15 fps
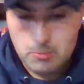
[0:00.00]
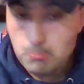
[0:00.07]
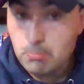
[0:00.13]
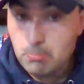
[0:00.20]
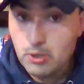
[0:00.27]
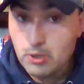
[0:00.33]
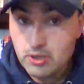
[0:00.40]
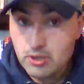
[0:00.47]

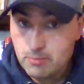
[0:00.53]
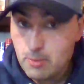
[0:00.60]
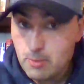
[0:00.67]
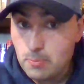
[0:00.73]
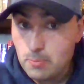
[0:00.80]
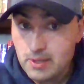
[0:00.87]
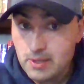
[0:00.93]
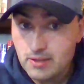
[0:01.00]

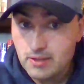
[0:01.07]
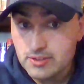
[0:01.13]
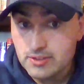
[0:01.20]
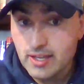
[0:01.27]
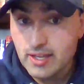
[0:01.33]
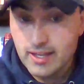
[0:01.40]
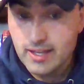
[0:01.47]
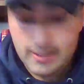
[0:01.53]
Bookmobile
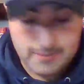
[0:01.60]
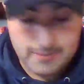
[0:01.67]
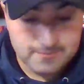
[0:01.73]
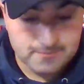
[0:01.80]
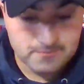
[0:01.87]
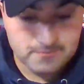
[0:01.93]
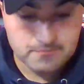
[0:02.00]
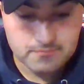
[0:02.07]
Day,
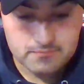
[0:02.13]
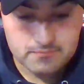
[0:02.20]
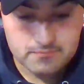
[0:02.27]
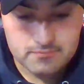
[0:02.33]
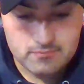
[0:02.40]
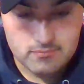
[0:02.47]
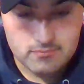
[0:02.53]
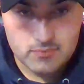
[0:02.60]

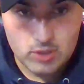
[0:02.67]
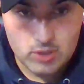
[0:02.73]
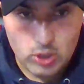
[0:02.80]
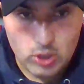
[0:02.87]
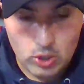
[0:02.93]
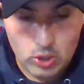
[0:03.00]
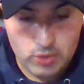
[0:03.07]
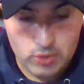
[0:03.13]

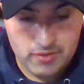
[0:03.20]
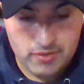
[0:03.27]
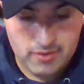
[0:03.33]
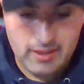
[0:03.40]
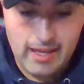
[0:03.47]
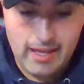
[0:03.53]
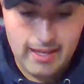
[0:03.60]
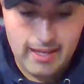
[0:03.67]
Earth
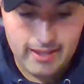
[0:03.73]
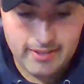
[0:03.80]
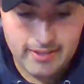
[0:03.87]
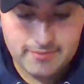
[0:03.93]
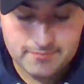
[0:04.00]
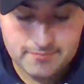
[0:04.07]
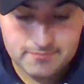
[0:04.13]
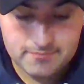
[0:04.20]
Day,
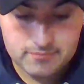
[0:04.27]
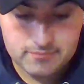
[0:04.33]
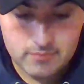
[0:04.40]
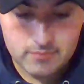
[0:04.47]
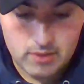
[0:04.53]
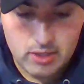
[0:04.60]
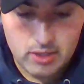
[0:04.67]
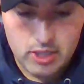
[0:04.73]

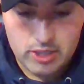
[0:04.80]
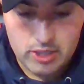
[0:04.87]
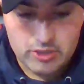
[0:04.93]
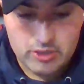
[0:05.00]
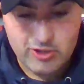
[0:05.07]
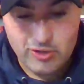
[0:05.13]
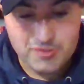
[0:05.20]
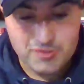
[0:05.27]

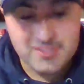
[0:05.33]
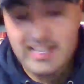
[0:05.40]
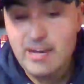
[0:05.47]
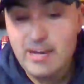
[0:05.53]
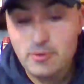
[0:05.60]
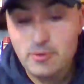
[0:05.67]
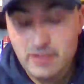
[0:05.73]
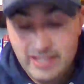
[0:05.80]
Girl
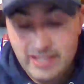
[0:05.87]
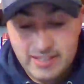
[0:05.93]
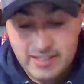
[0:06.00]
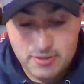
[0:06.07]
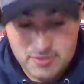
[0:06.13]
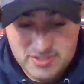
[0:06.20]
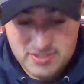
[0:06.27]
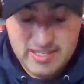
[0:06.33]
Scout
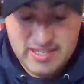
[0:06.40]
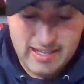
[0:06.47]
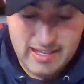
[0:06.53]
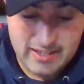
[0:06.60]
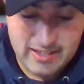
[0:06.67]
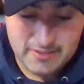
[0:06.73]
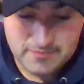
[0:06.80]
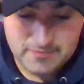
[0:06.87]
Leaders
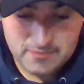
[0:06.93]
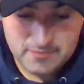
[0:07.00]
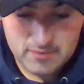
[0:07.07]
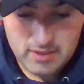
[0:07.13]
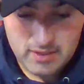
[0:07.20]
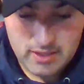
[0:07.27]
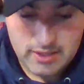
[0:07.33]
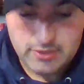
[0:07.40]
Day,
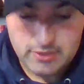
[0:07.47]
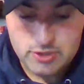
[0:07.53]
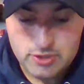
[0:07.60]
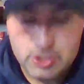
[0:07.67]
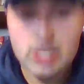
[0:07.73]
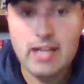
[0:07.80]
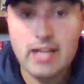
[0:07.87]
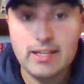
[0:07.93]
and
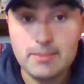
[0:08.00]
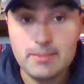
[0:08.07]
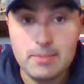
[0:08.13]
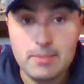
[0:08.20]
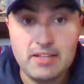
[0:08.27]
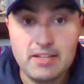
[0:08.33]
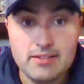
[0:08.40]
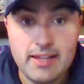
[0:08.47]
Jelly
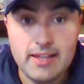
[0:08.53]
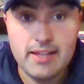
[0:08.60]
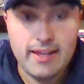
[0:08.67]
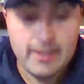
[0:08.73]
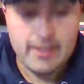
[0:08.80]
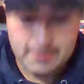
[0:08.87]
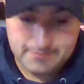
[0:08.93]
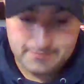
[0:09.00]
Bean Day.